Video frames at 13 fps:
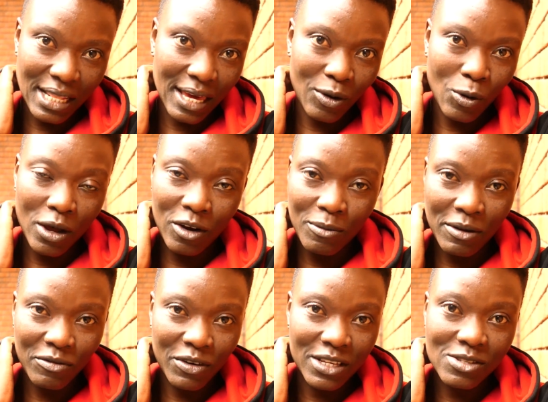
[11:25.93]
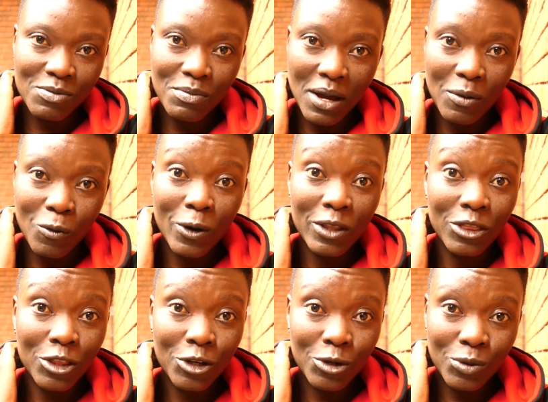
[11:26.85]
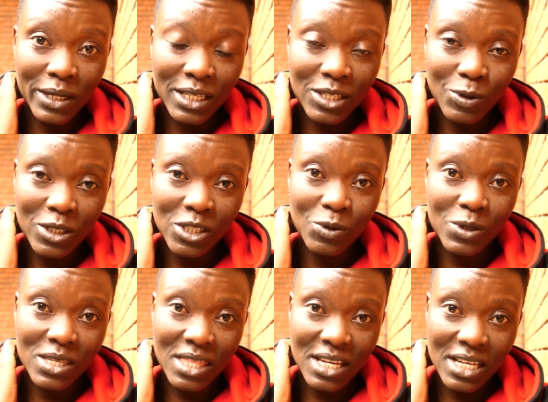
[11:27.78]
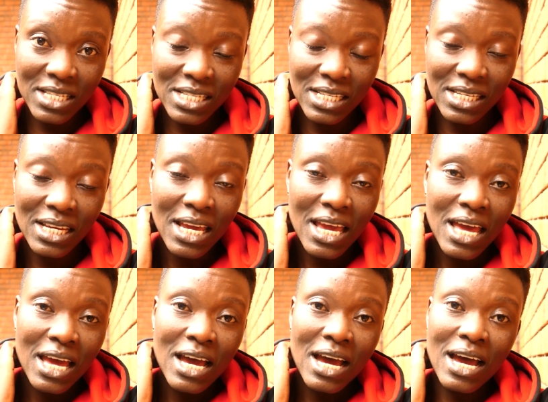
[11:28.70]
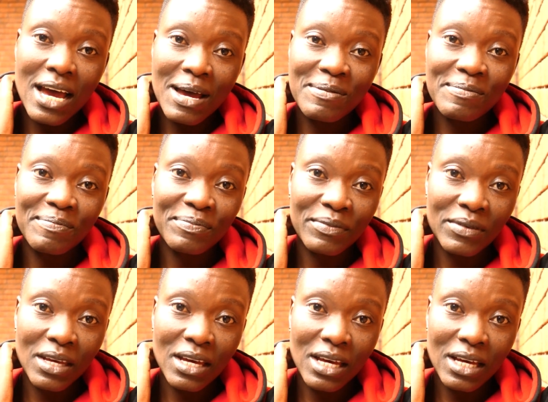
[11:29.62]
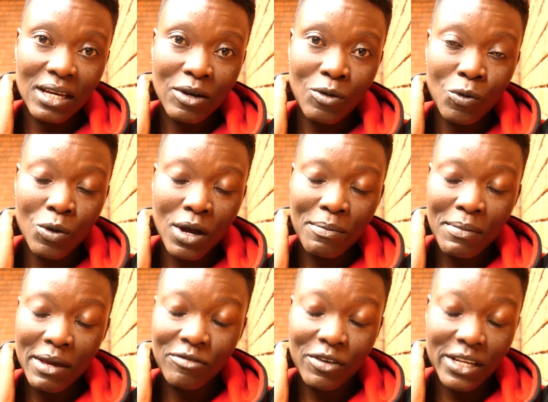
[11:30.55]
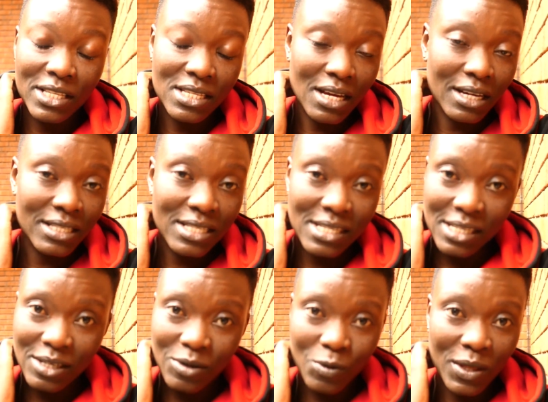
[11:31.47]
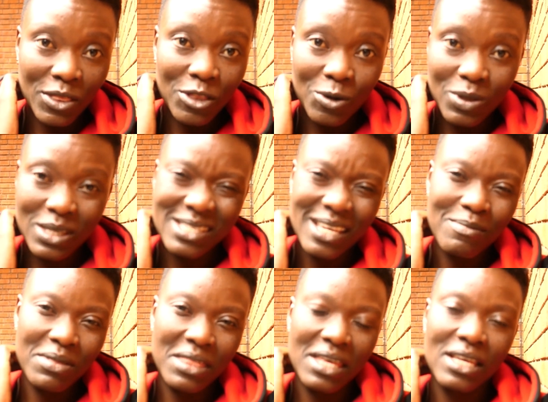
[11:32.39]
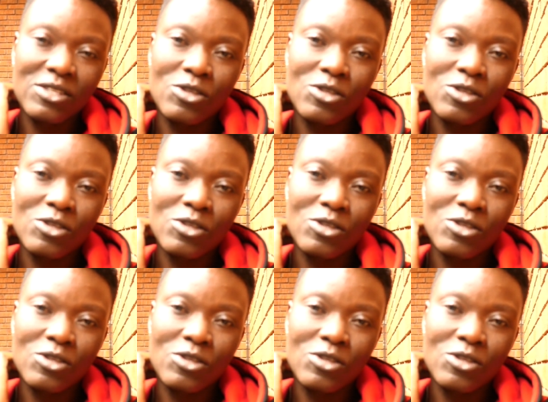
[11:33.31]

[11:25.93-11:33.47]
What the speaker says: Like, one of my friend's mom went through it when she was 30. My friend's auntie went through the same thing.